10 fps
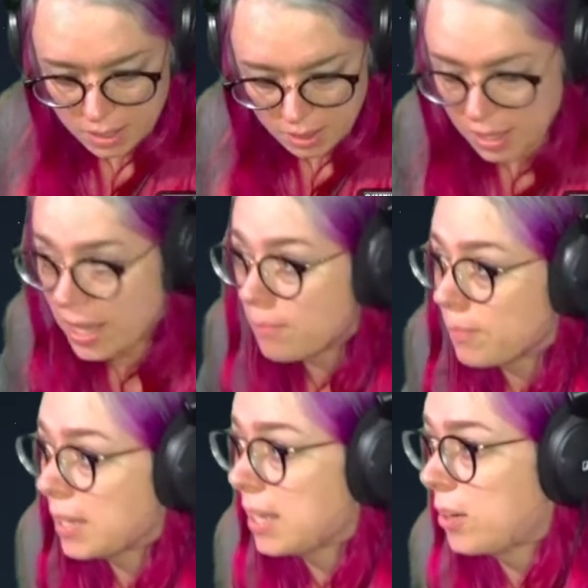let
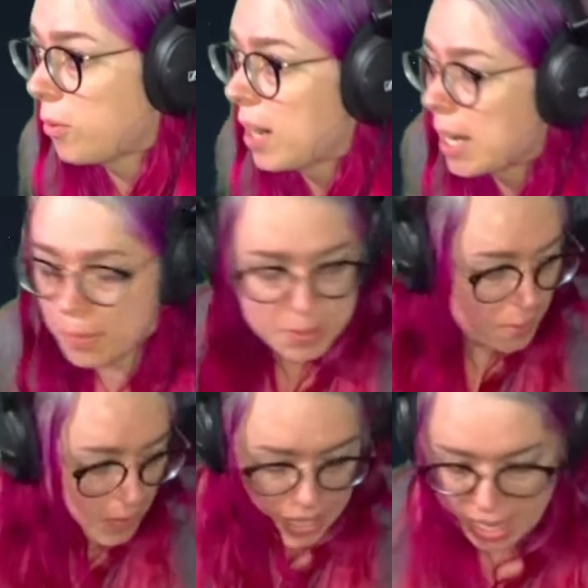me grab
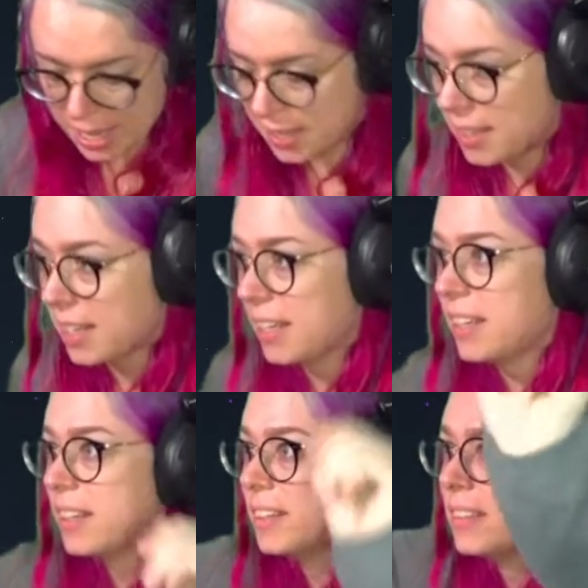some candy.
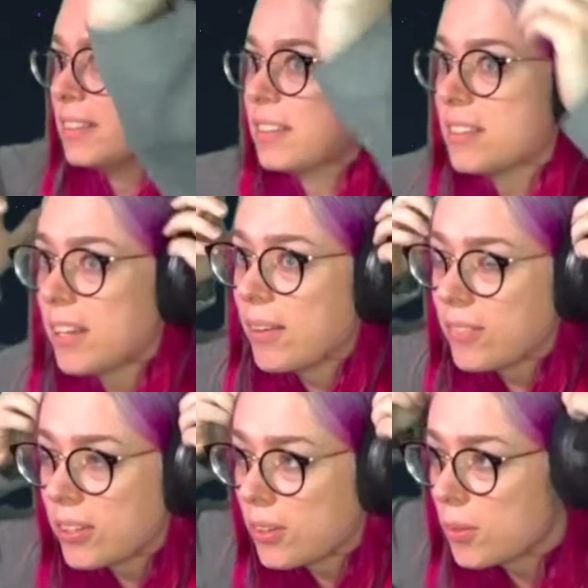Time
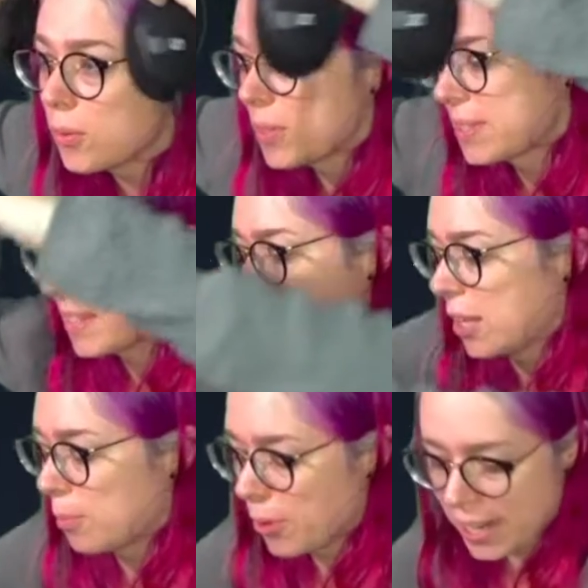to
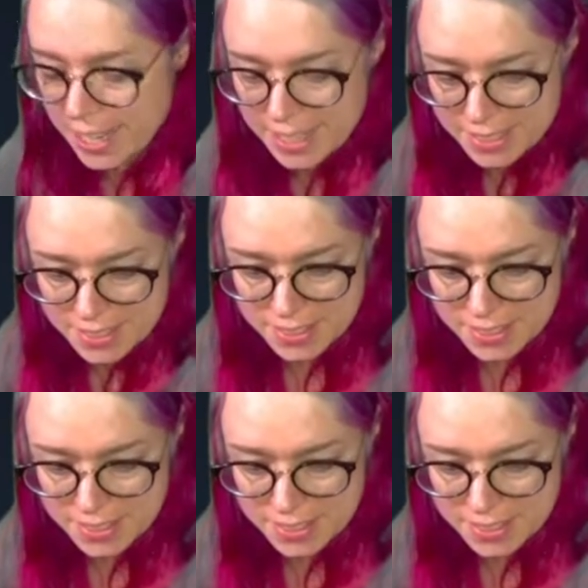celebrate